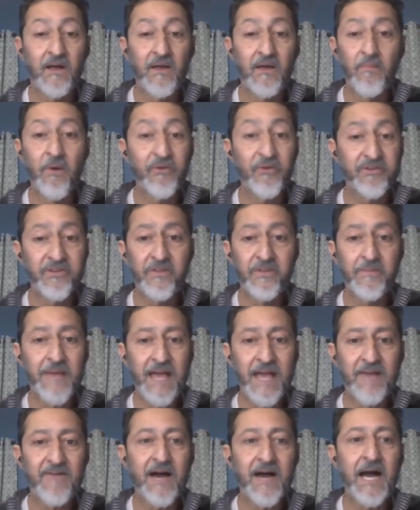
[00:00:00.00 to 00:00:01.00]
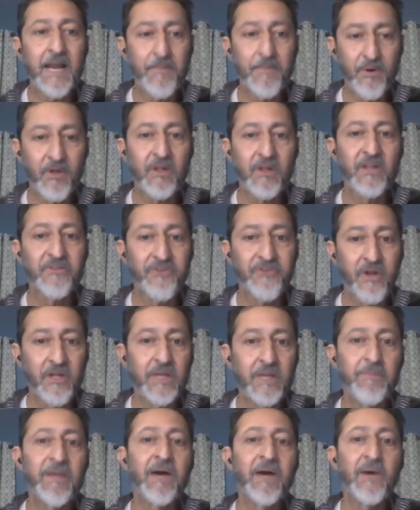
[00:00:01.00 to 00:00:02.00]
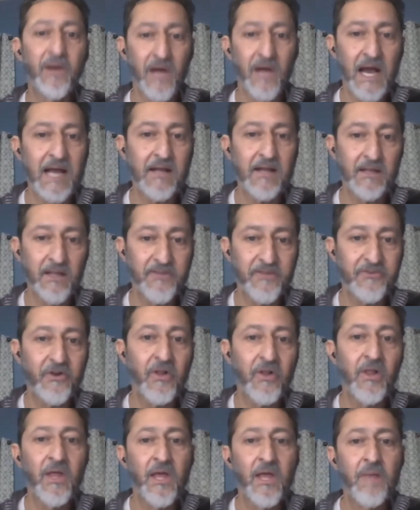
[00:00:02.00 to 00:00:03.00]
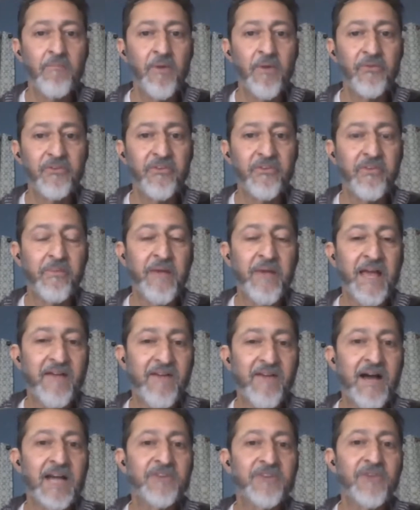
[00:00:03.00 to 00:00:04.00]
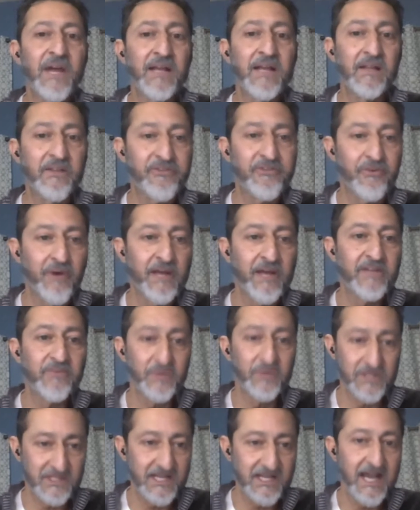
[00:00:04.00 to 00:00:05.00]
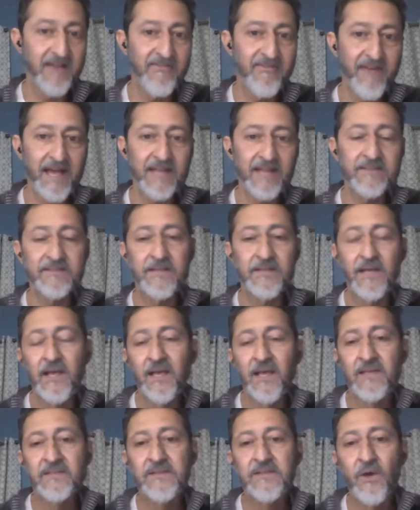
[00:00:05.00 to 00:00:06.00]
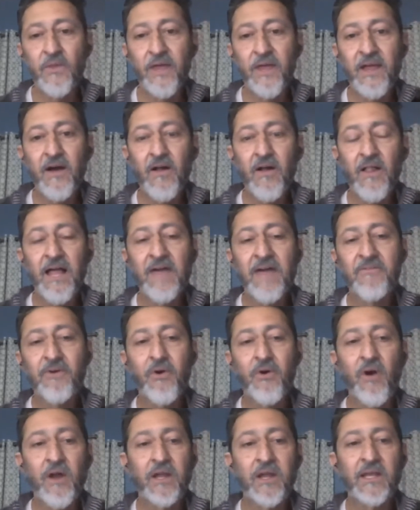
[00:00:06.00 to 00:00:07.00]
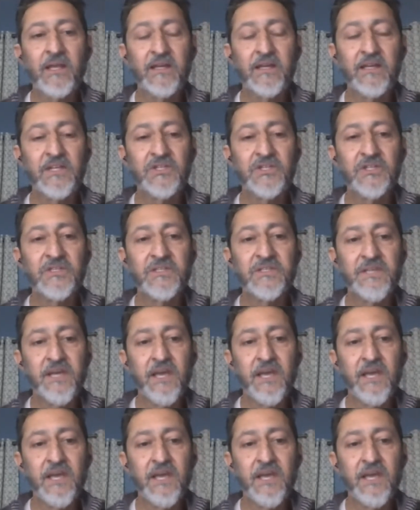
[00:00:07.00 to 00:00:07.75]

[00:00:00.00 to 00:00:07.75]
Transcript: Most of them have hypercholesterolemia, high cholesterol. Most of them have high triglycerides, which is high fat. So they all have chronic conditions.